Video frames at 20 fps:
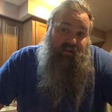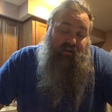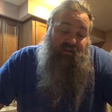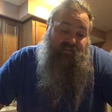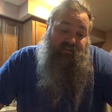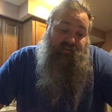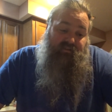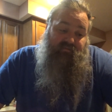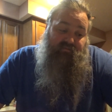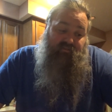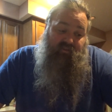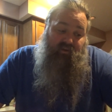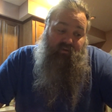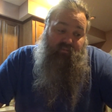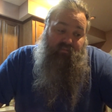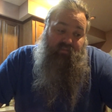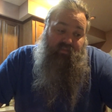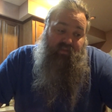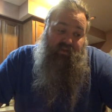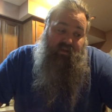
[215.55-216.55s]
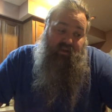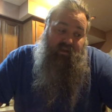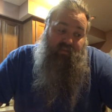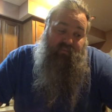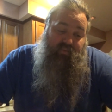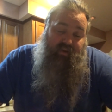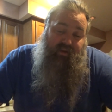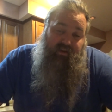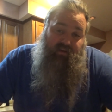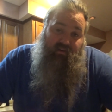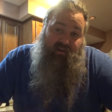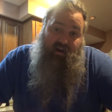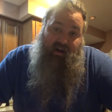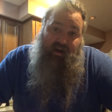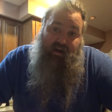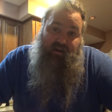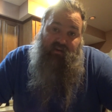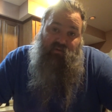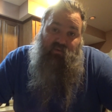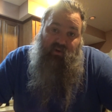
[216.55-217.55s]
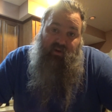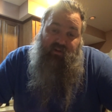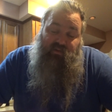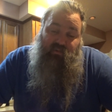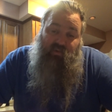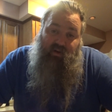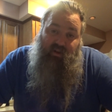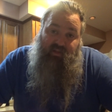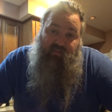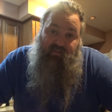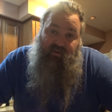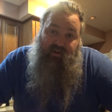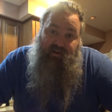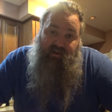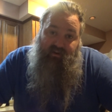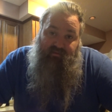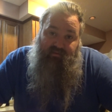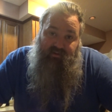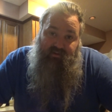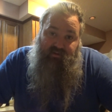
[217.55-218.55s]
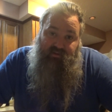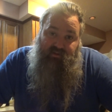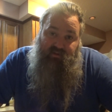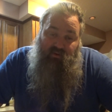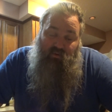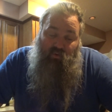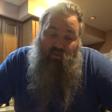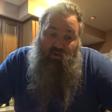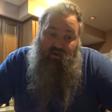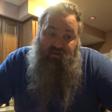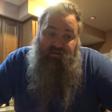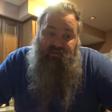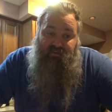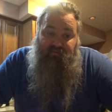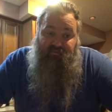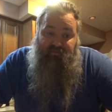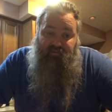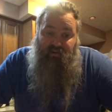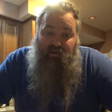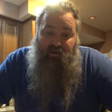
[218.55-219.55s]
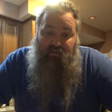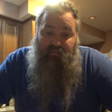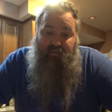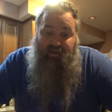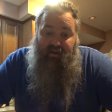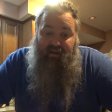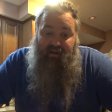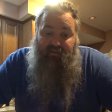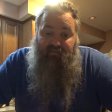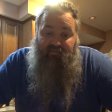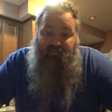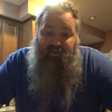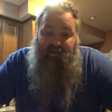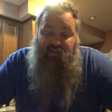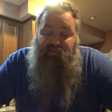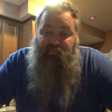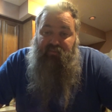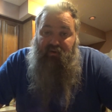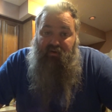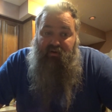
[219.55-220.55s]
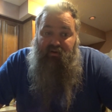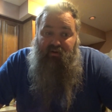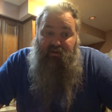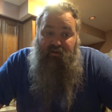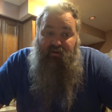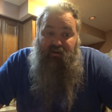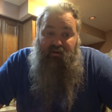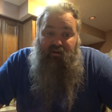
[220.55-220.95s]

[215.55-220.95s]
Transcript: Is it from the PRI 2023 coverage or is it from a Facebook